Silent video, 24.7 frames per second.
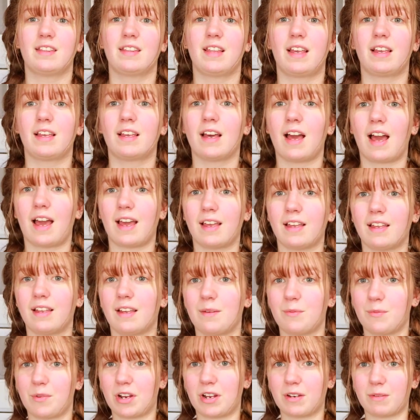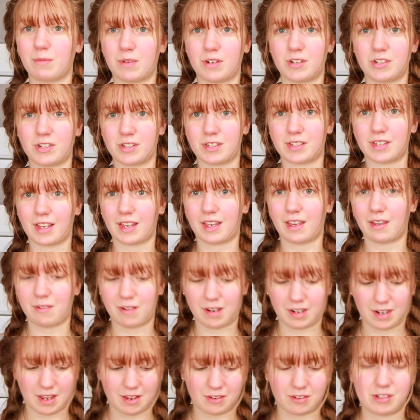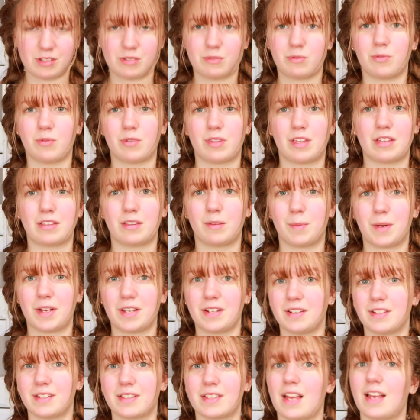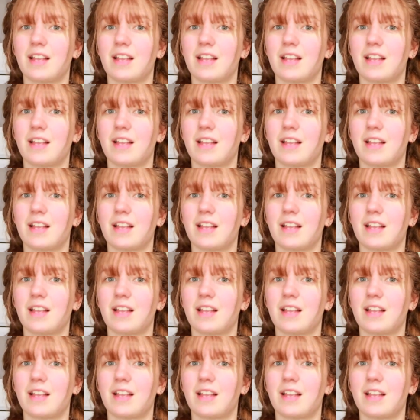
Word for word: Like, I am wearing one just like it right now, just without the buttons.